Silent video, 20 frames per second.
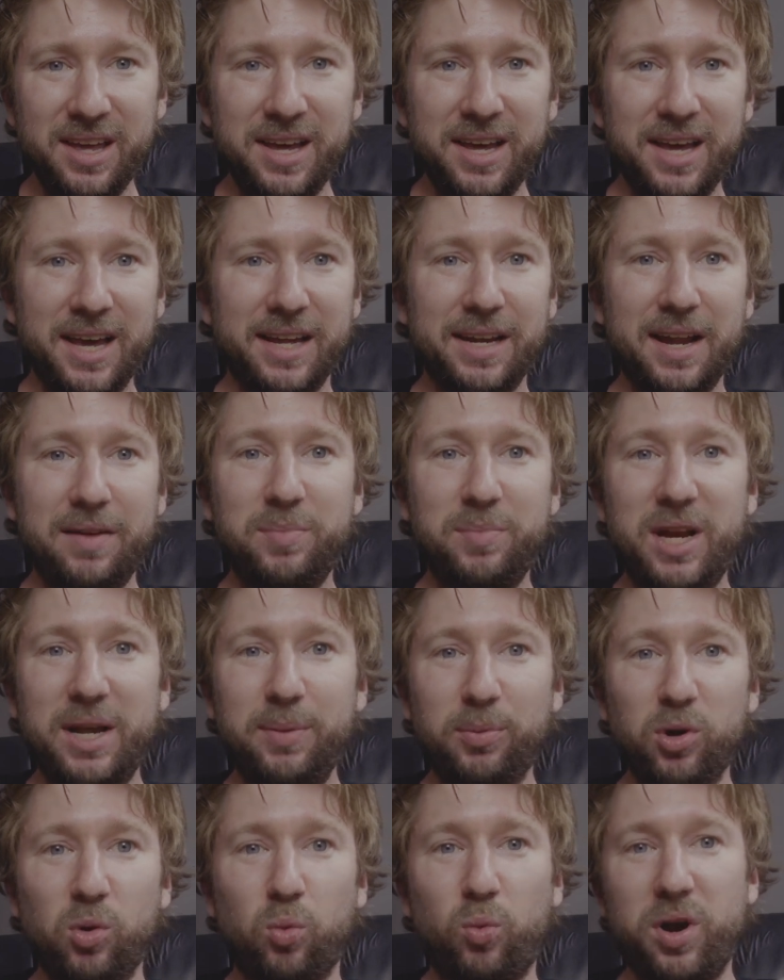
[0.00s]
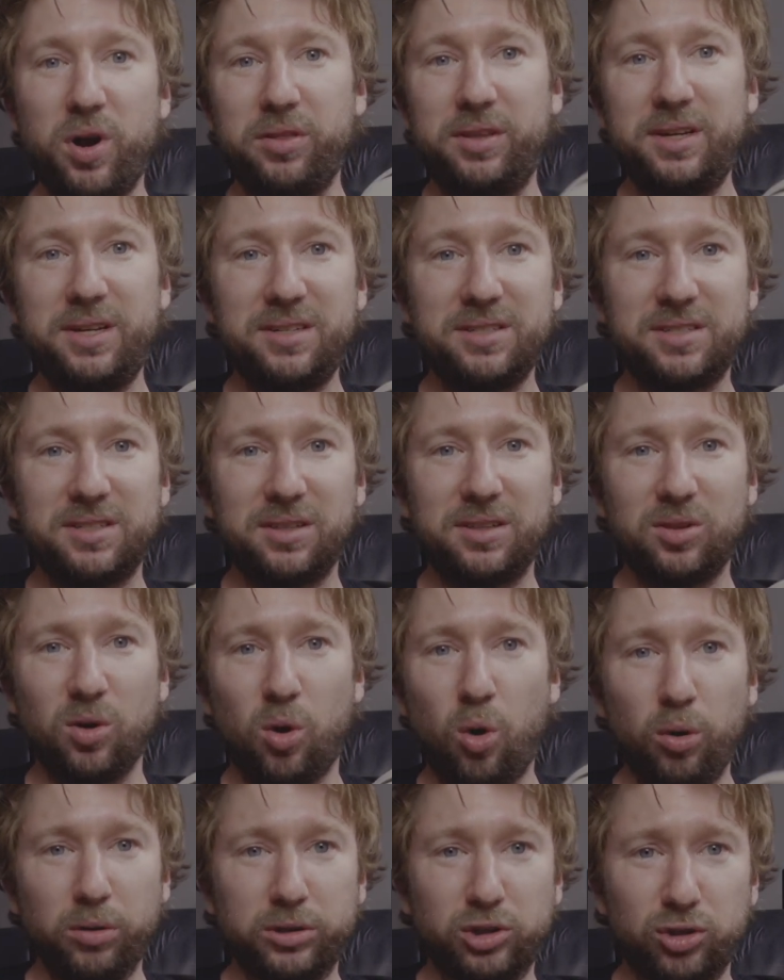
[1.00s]
And I've been able to wear these the
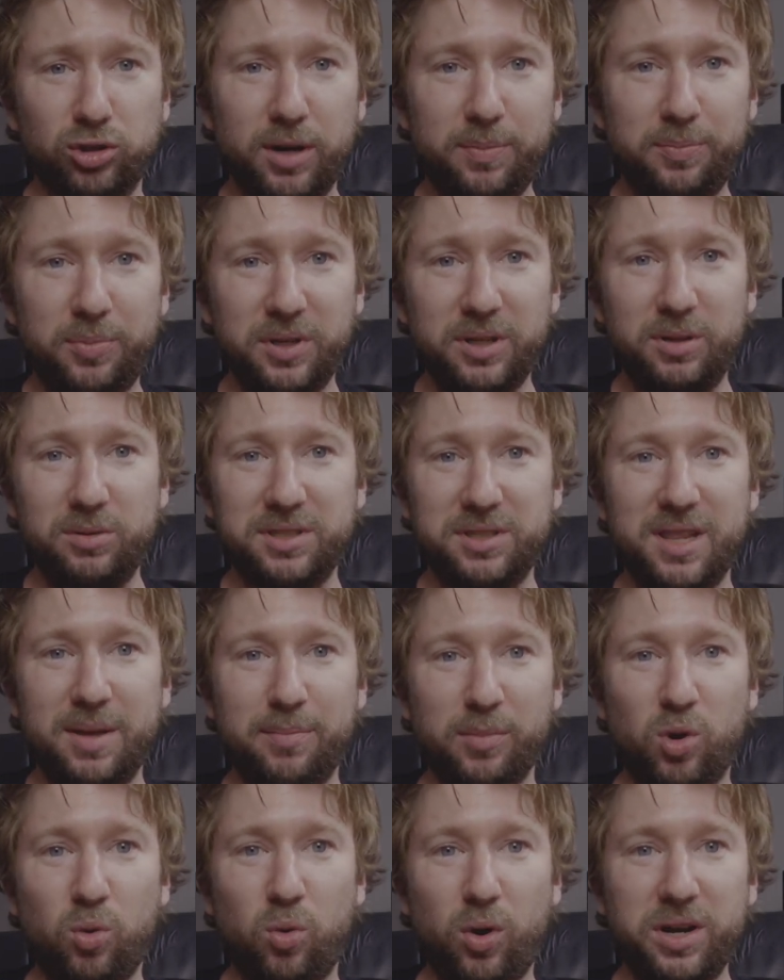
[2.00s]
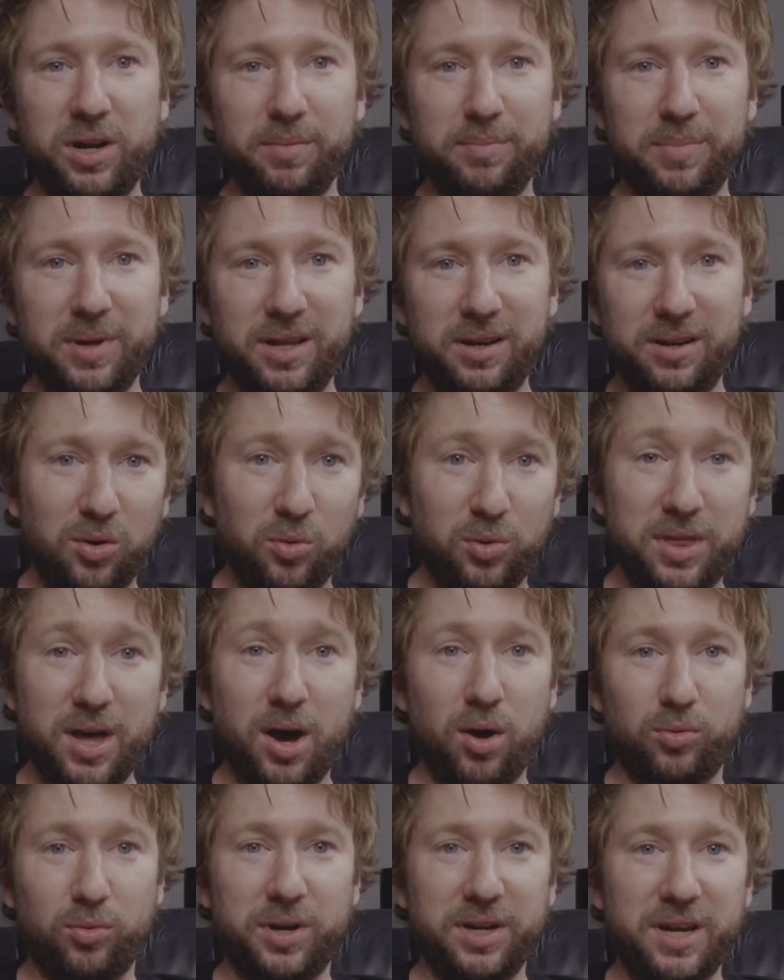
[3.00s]
whole trip using them quite a bit
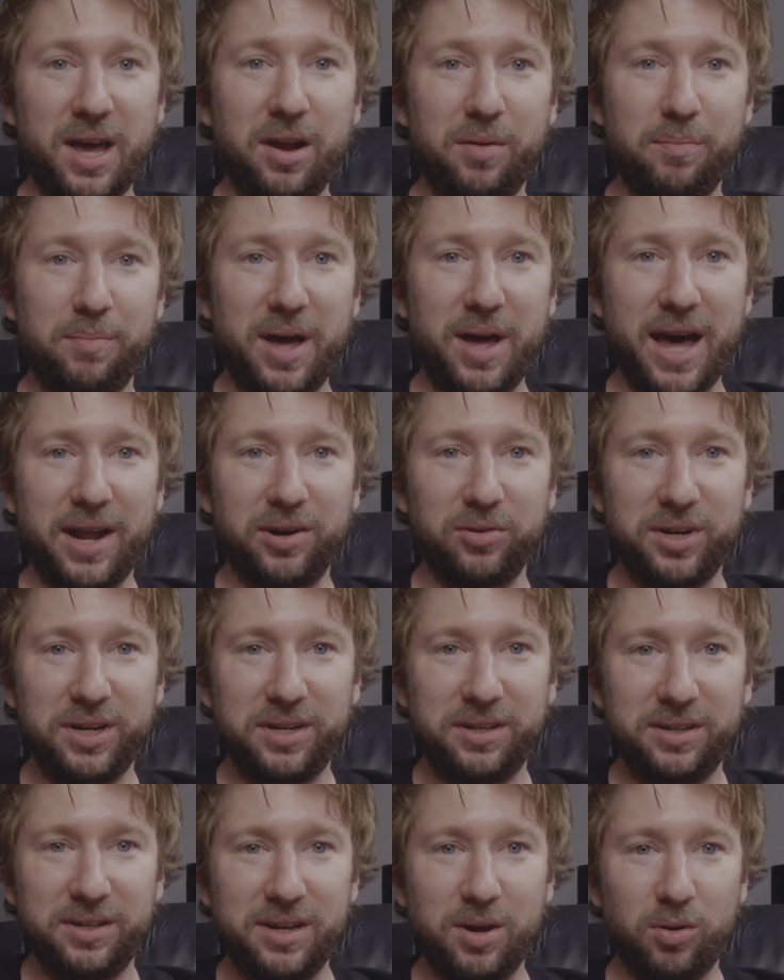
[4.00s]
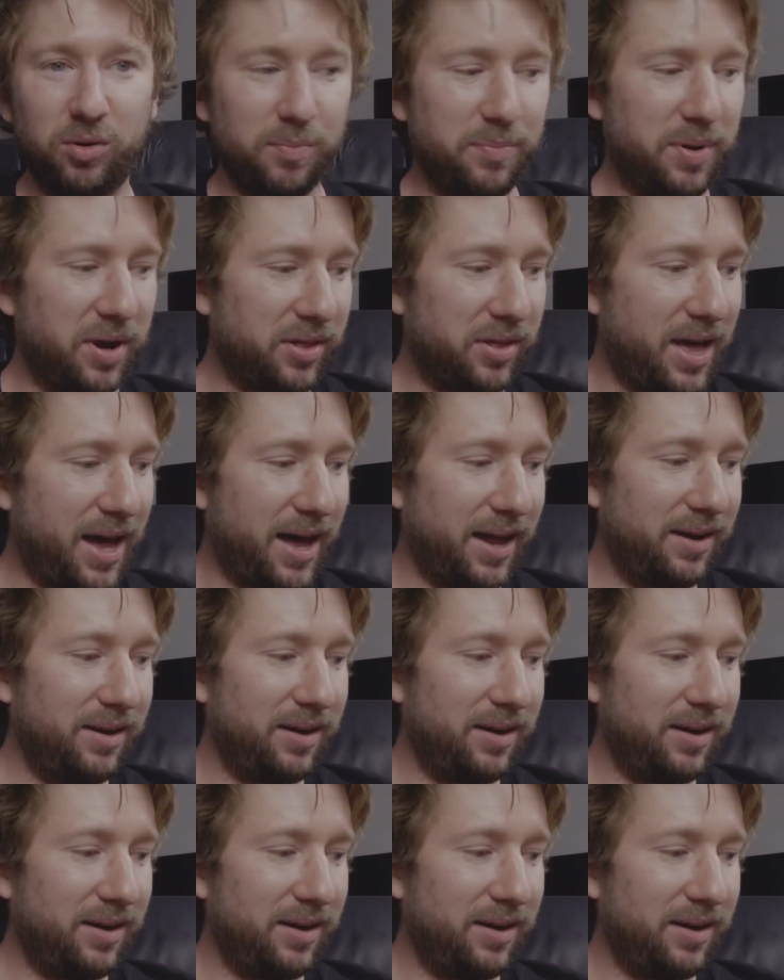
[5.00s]
without running out of battery. Now compare that